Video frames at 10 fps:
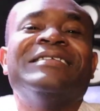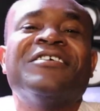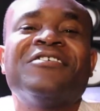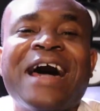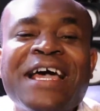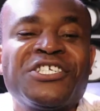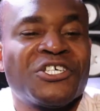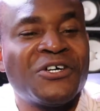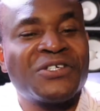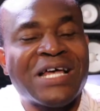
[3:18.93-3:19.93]
The
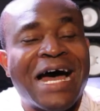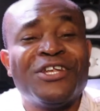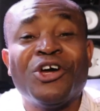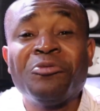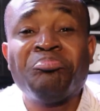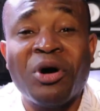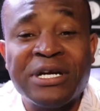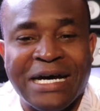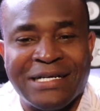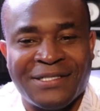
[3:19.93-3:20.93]
righteous are not
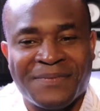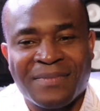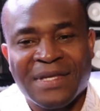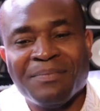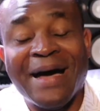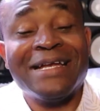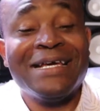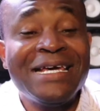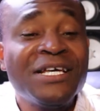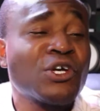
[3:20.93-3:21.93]
bothered by
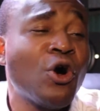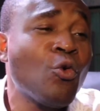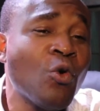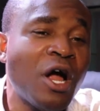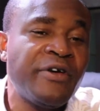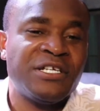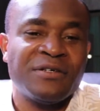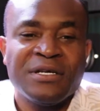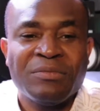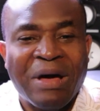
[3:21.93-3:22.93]
the heat or
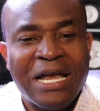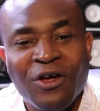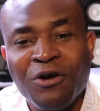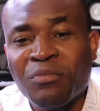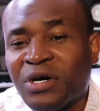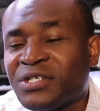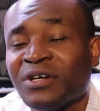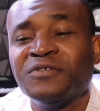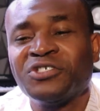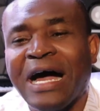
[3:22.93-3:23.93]
worried by long
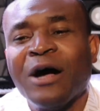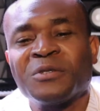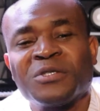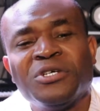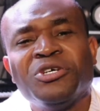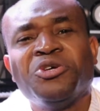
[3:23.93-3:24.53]
months of drought